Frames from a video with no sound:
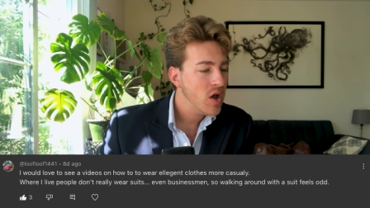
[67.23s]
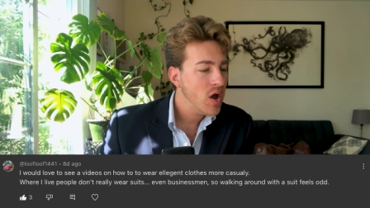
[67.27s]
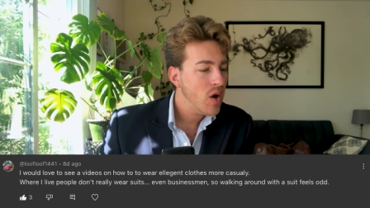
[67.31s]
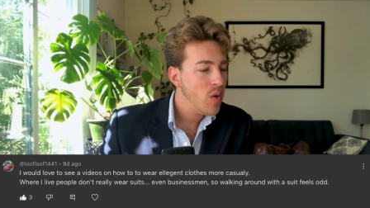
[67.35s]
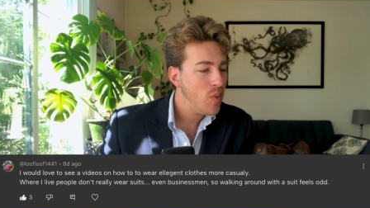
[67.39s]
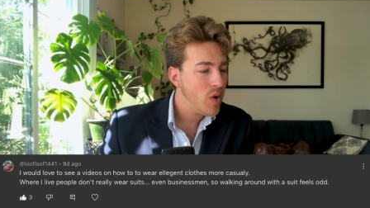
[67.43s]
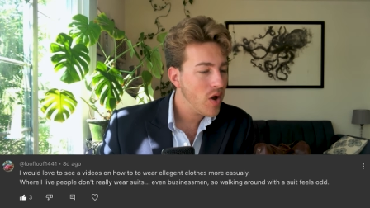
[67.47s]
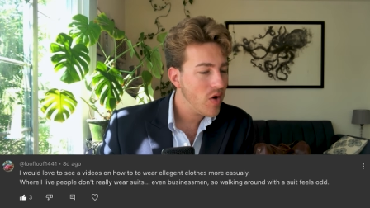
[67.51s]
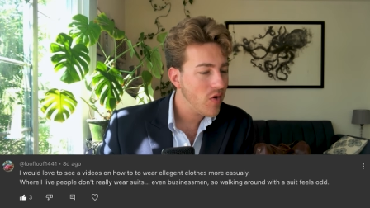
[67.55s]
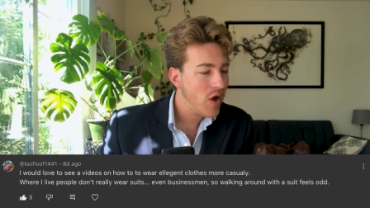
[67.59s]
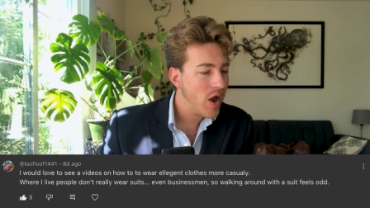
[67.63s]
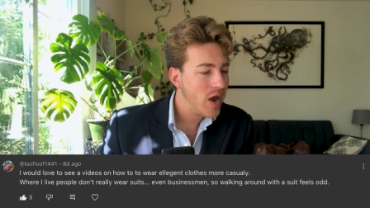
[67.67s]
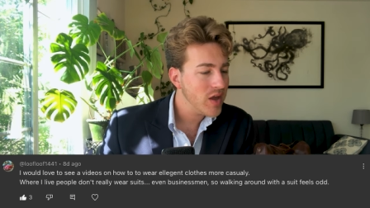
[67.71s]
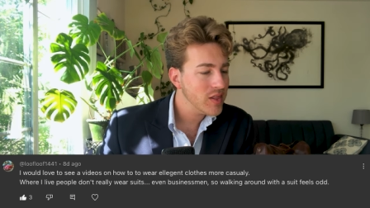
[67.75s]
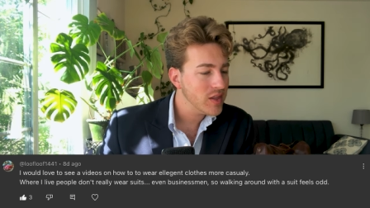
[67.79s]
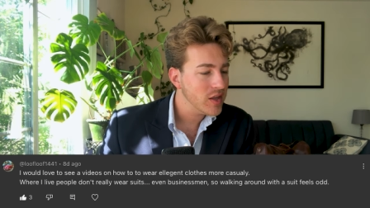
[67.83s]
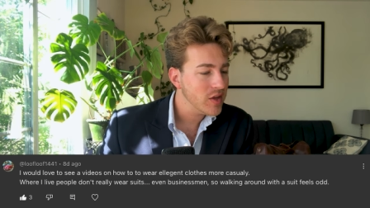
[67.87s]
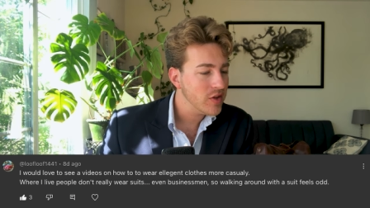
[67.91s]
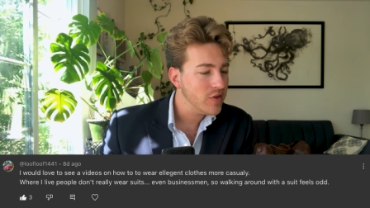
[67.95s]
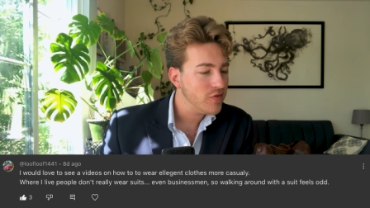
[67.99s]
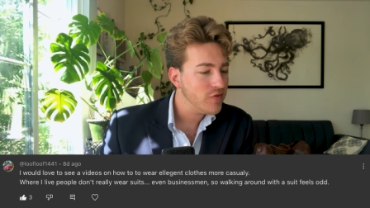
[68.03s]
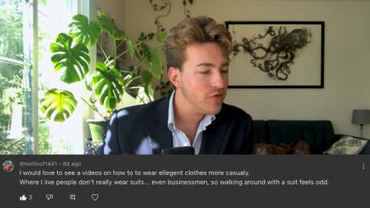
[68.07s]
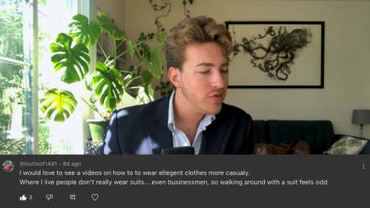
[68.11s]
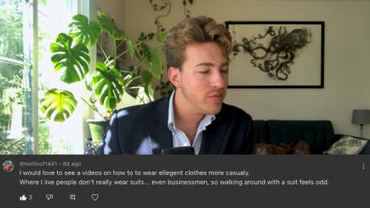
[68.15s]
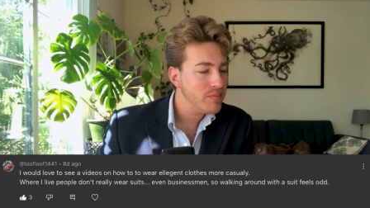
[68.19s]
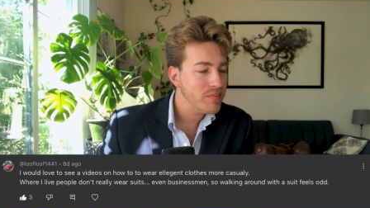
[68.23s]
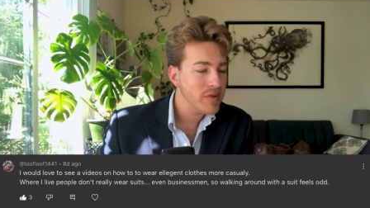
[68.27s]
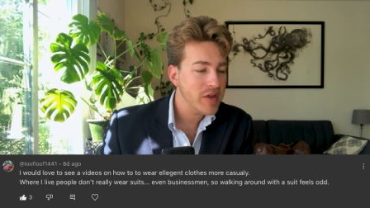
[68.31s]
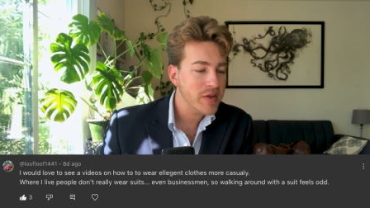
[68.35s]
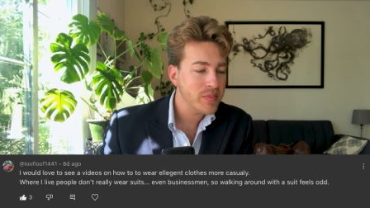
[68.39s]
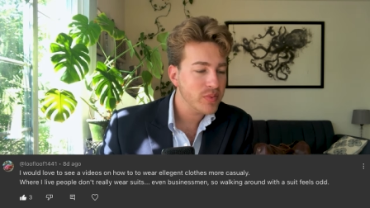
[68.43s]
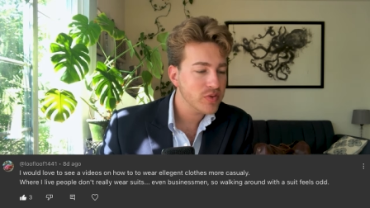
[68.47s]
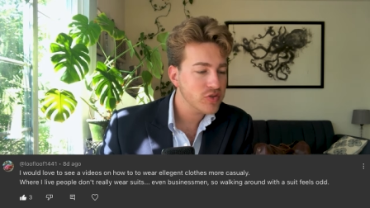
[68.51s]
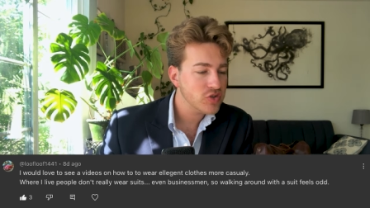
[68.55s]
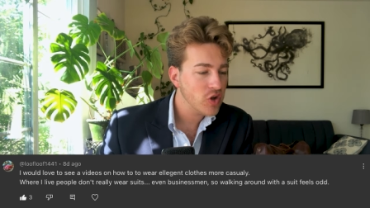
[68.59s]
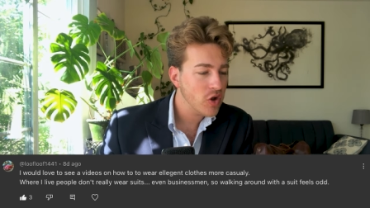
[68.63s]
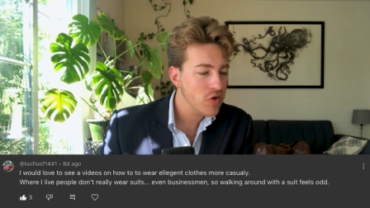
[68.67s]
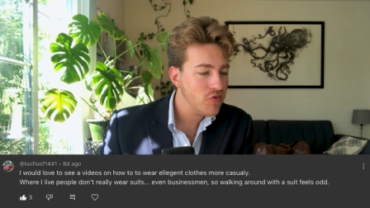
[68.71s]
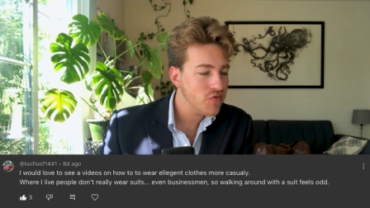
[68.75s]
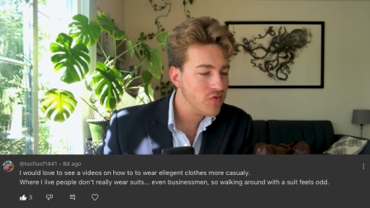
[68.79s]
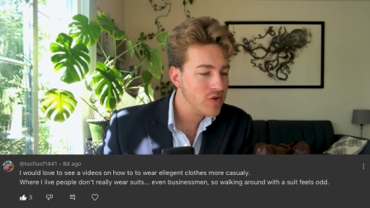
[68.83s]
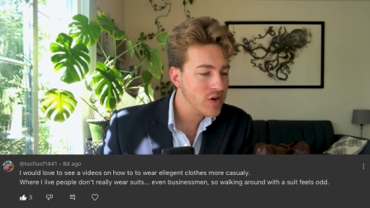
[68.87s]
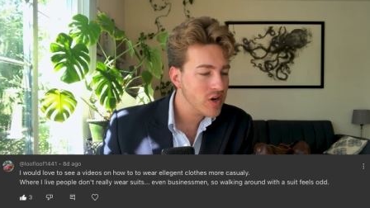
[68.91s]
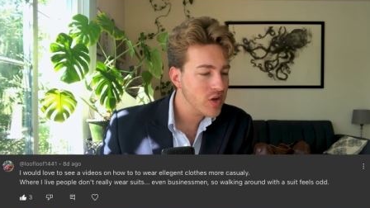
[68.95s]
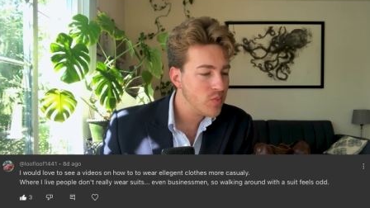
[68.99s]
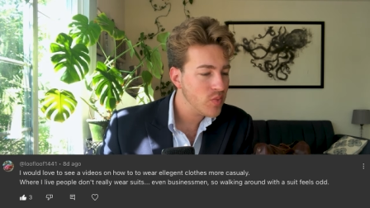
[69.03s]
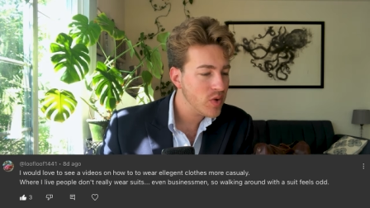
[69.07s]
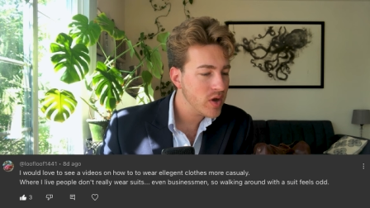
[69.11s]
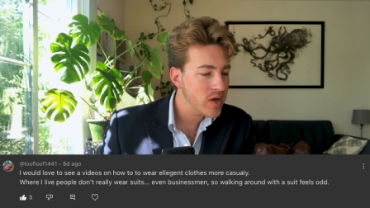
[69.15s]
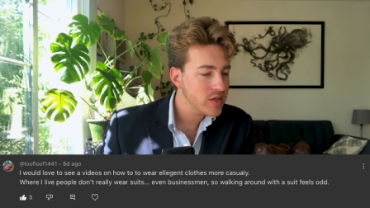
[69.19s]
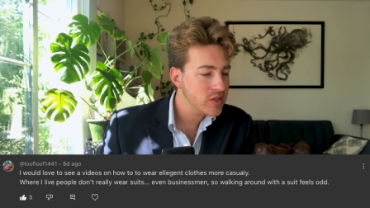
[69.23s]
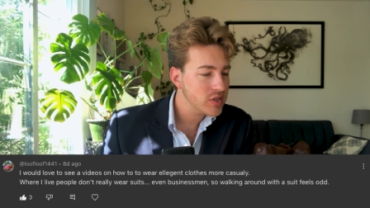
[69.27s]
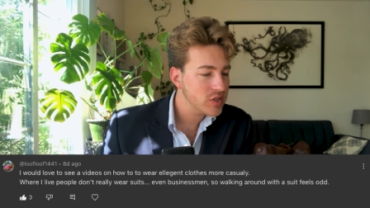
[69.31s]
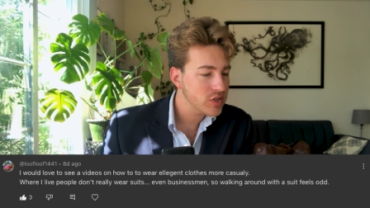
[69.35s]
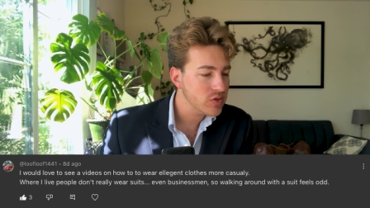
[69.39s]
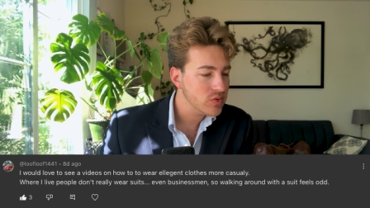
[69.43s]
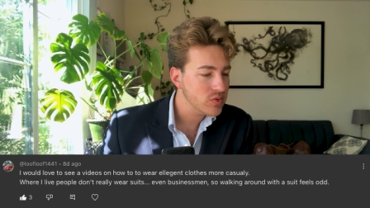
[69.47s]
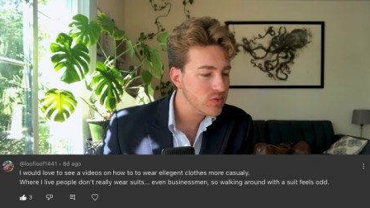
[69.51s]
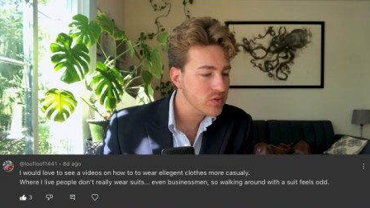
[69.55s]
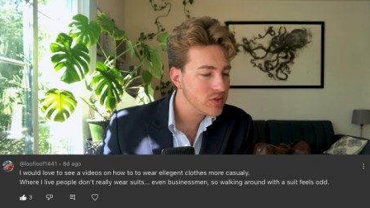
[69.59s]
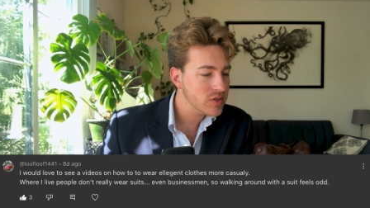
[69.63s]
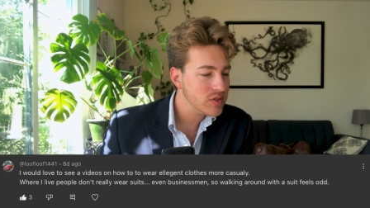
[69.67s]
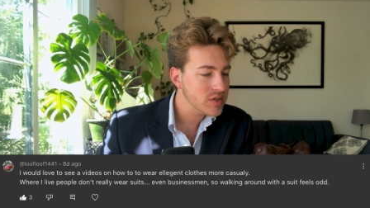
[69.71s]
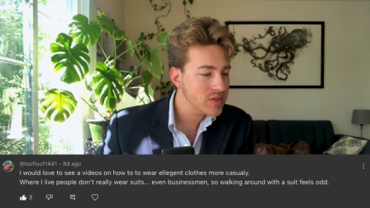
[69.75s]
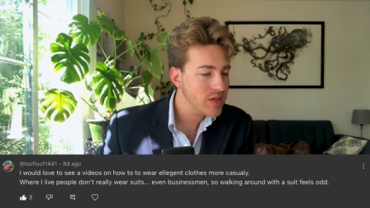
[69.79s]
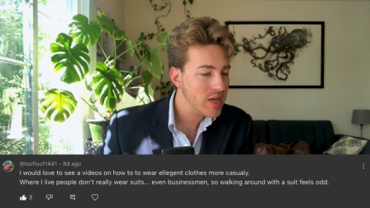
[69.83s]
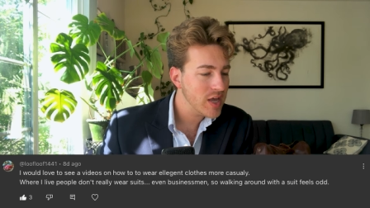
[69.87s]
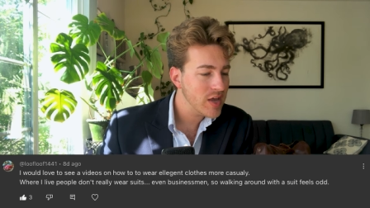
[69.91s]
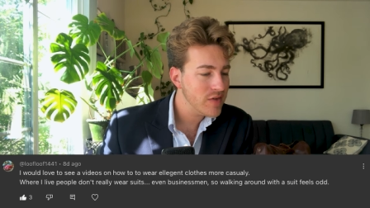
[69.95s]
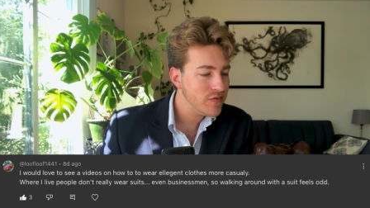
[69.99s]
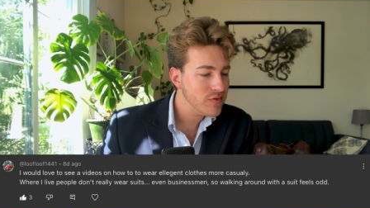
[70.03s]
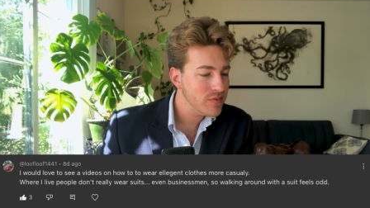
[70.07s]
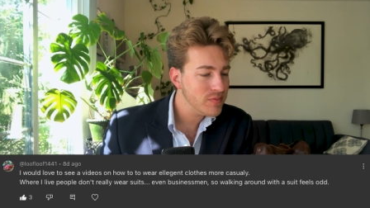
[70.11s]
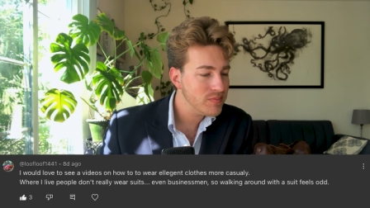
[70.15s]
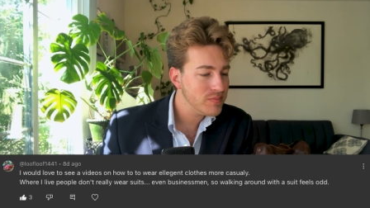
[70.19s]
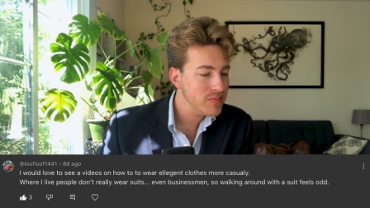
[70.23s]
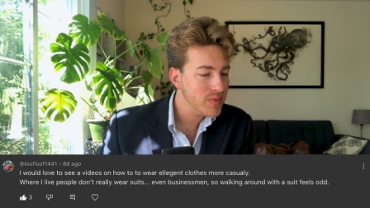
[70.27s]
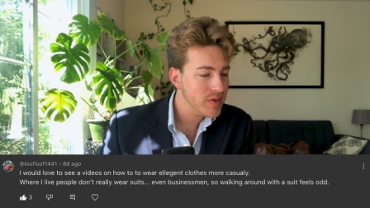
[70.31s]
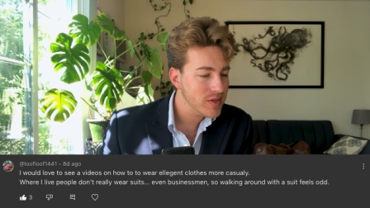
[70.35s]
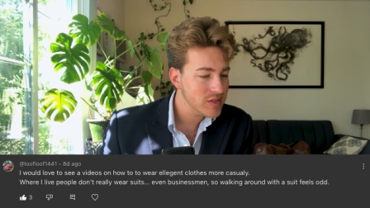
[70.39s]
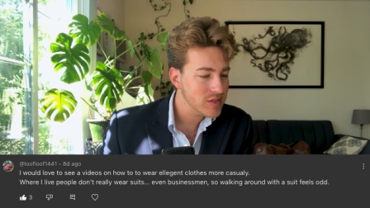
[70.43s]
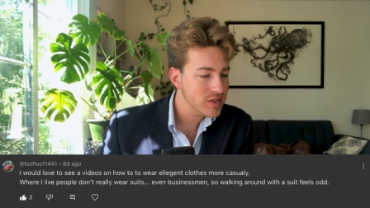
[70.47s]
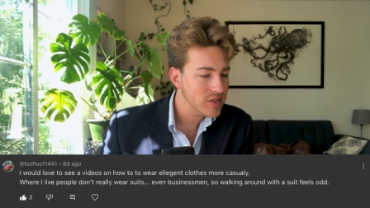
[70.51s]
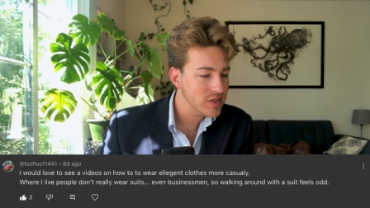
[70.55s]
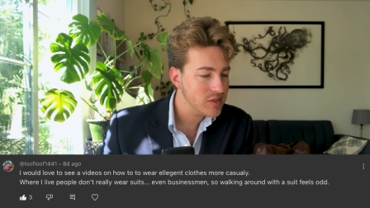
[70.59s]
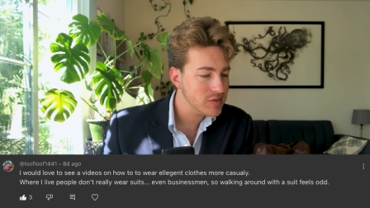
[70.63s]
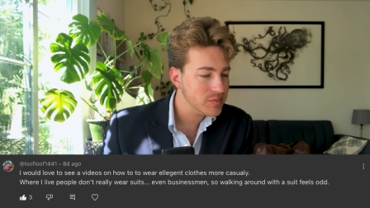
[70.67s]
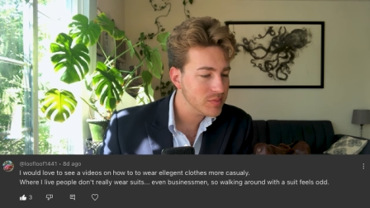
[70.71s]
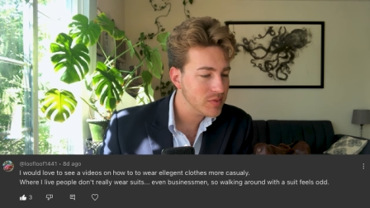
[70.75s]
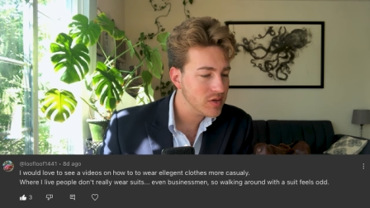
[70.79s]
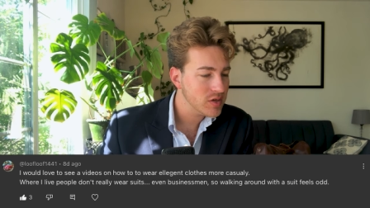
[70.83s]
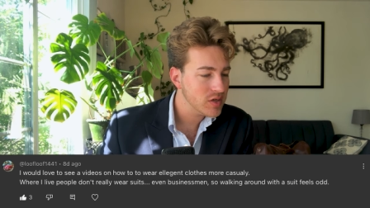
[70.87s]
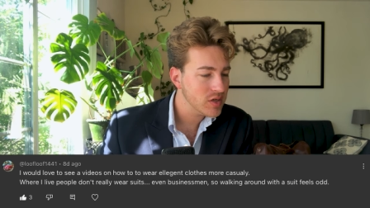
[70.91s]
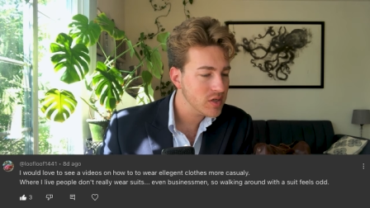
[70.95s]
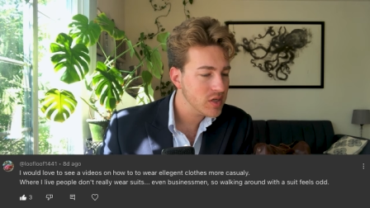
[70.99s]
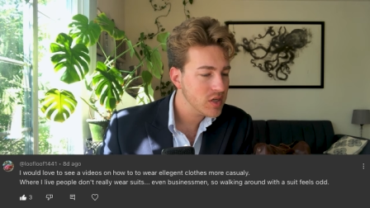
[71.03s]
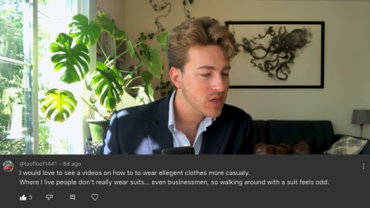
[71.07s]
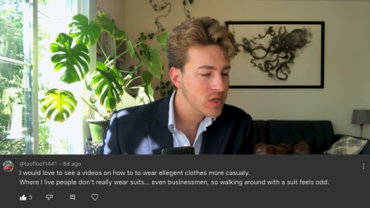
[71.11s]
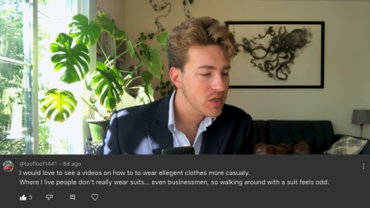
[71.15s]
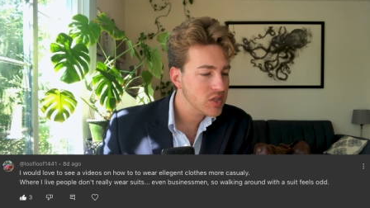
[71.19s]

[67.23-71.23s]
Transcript: Where I live, people don't really wear suits, even businessmen,